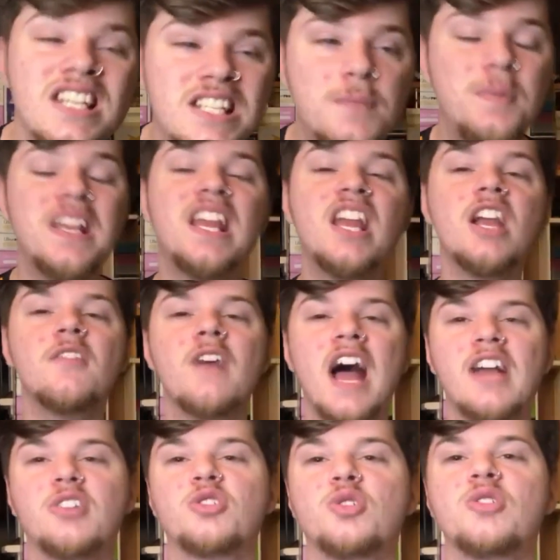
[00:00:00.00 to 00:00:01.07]
Speaking of
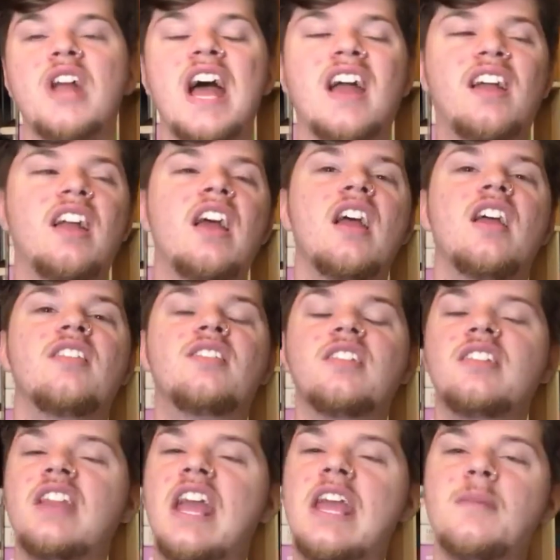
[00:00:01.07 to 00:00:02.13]
extra deck, the
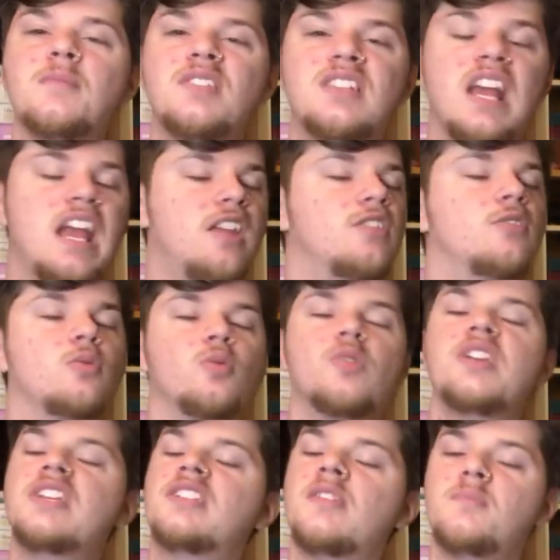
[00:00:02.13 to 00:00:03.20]
namesake, the
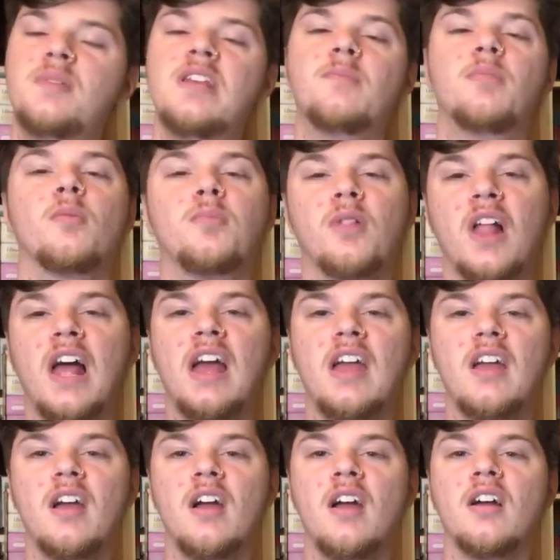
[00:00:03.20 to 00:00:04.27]
reason people
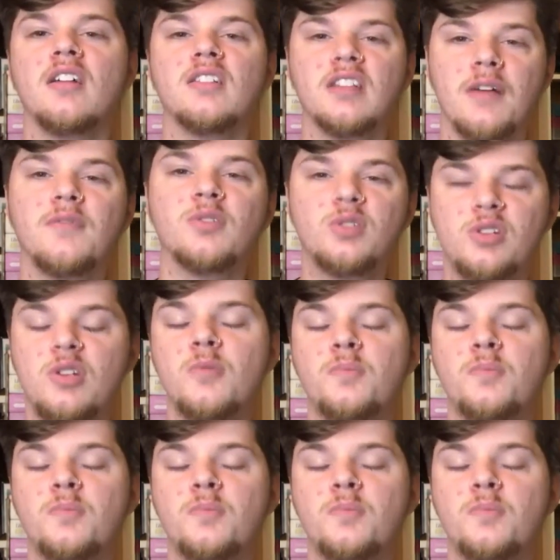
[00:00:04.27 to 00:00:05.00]
play level 2